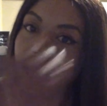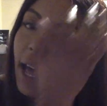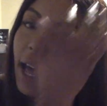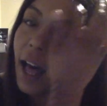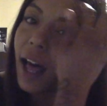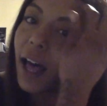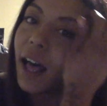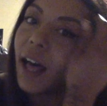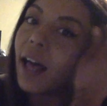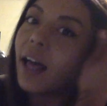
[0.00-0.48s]

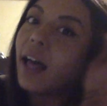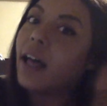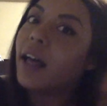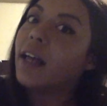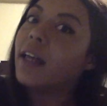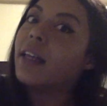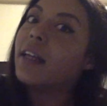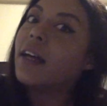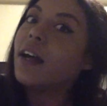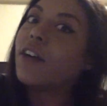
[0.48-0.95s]

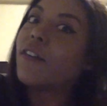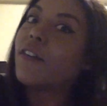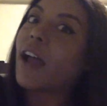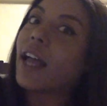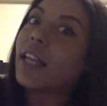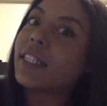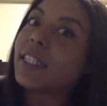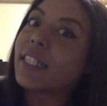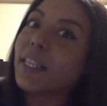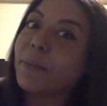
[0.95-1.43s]
uh,
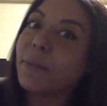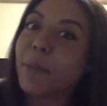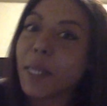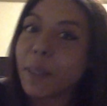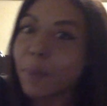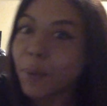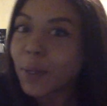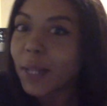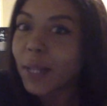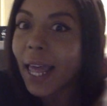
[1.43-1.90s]
harassing
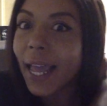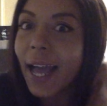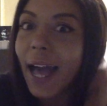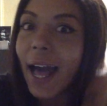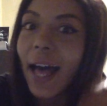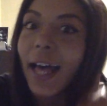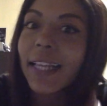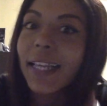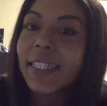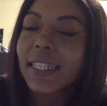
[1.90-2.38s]
people like
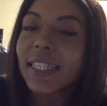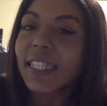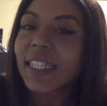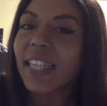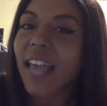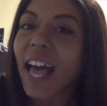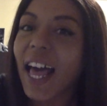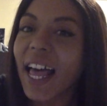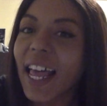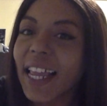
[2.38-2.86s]

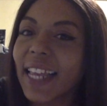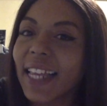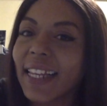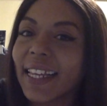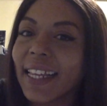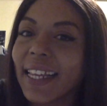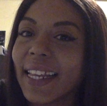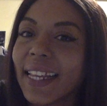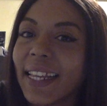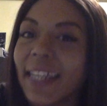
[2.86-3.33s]

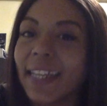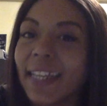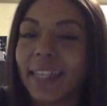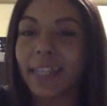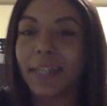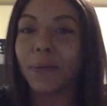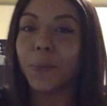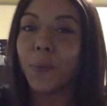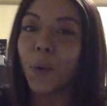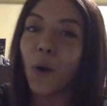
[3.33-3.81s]

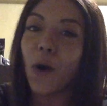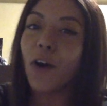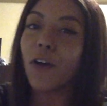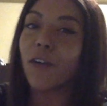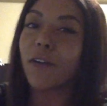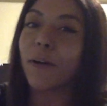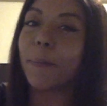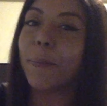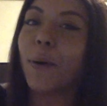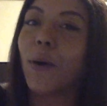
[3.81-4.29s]
HySoCiety, War
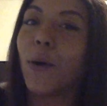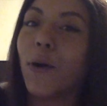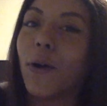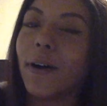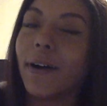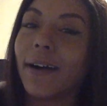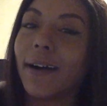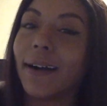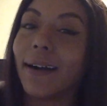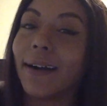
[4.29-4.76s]

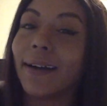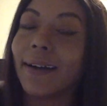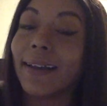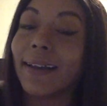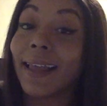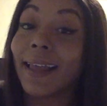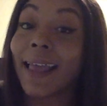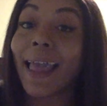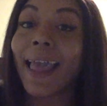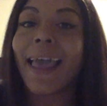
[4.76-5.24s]
Report,
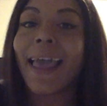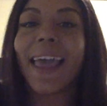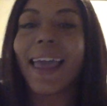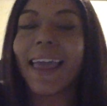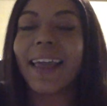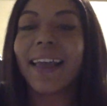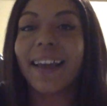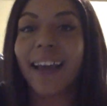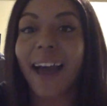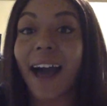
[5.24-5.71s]

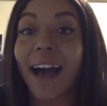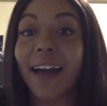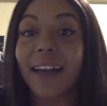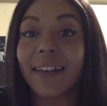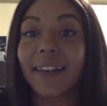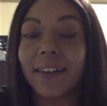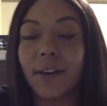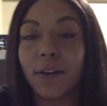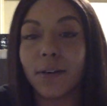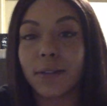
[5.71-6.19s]
and God
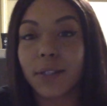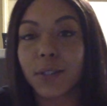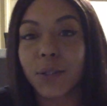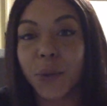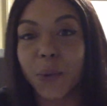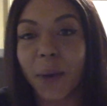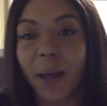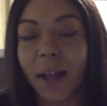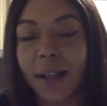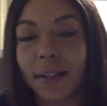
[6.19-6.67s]
knows
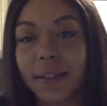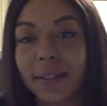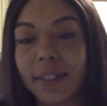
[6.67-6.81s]
who else.